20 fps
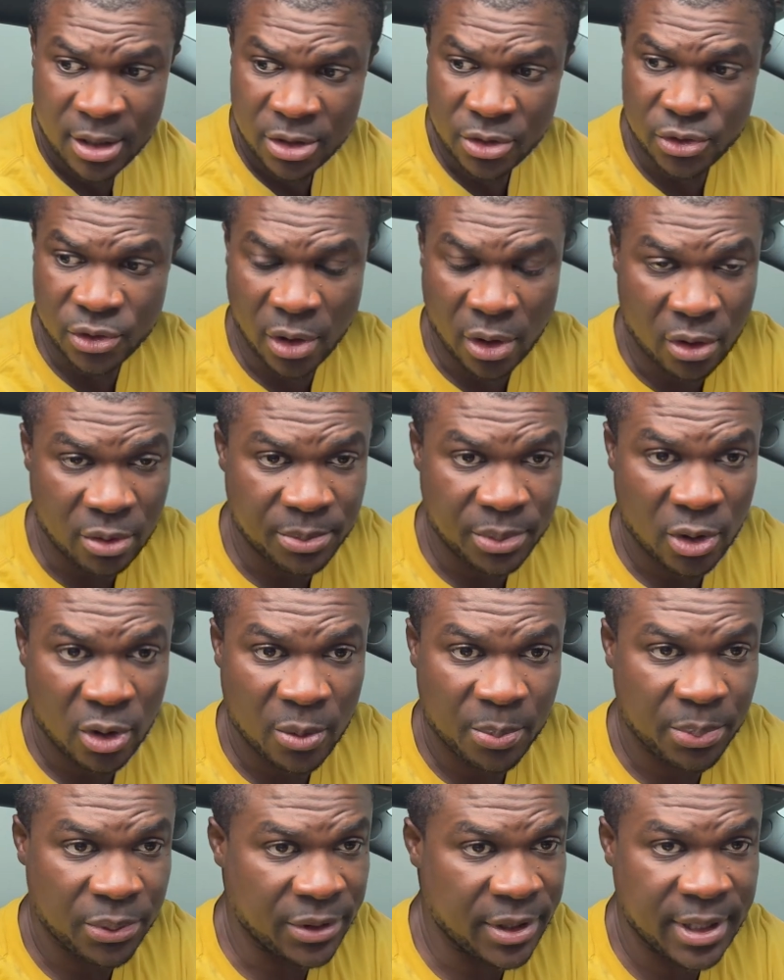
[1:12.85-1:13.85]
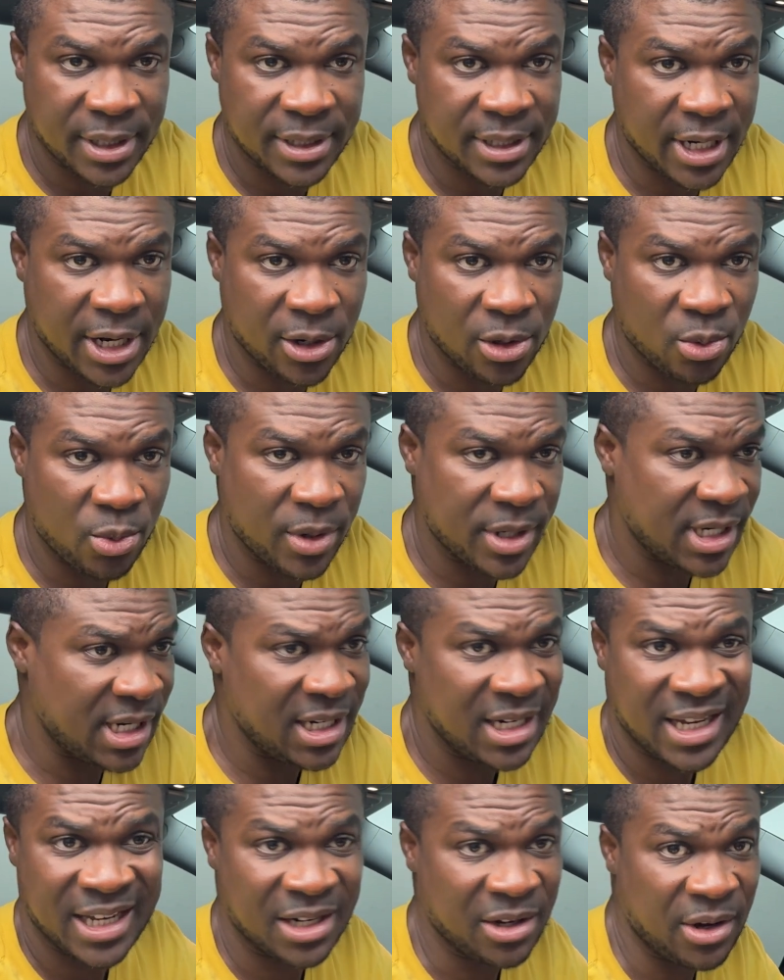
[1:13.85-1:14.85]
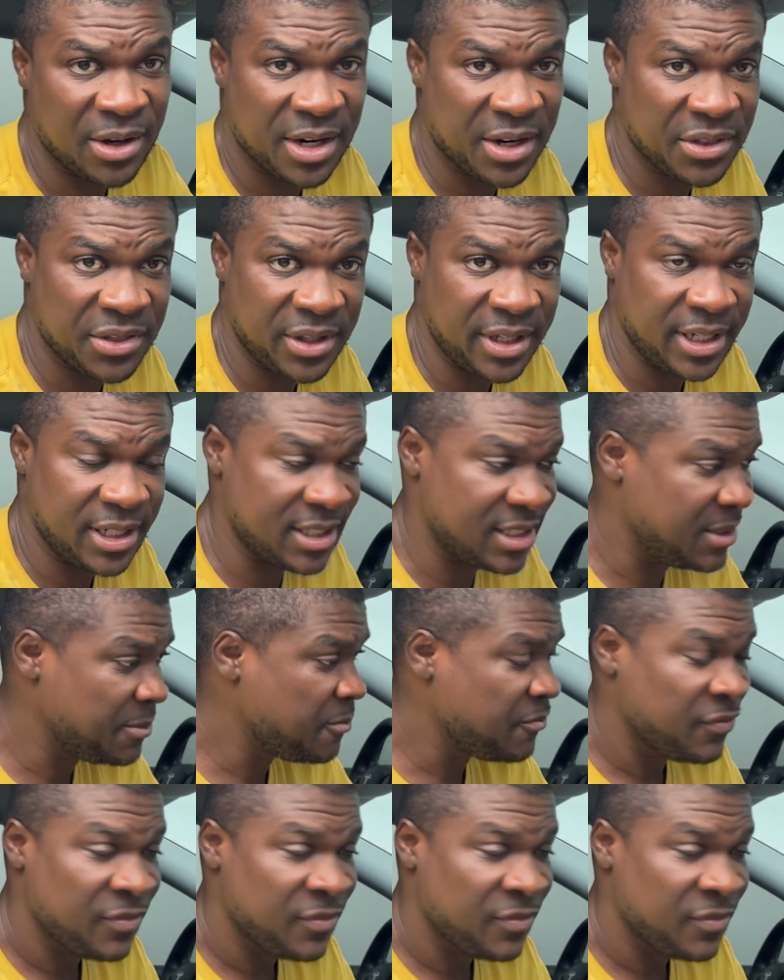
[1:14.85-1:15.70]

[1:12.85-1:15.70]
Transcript: door opening indicator warning, and other things,